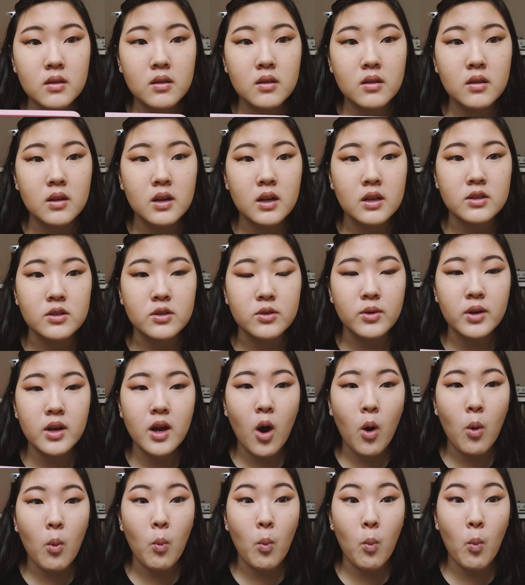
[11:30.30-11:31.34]
Did I do it?
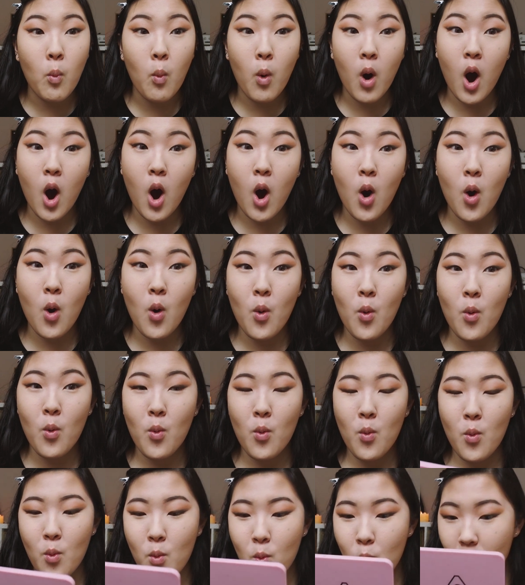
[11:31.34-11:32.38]

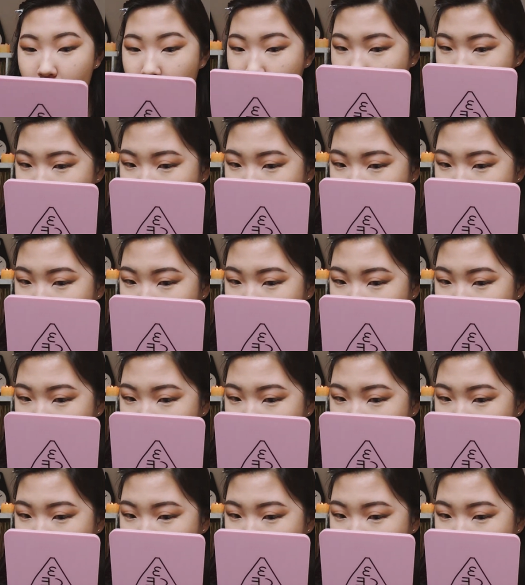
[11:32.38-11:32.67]
Whoa.